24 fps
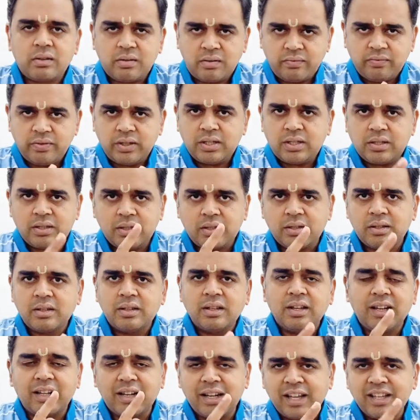which
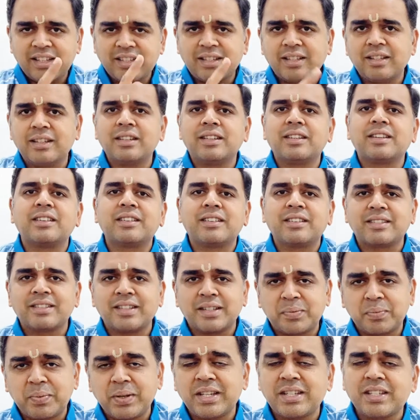raised her
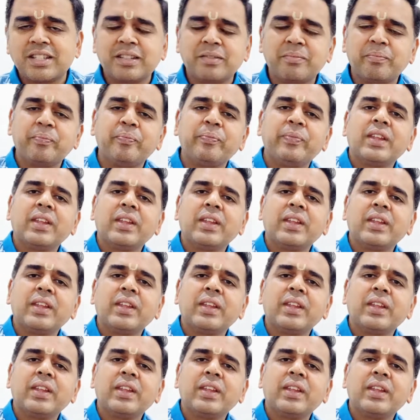suspicion,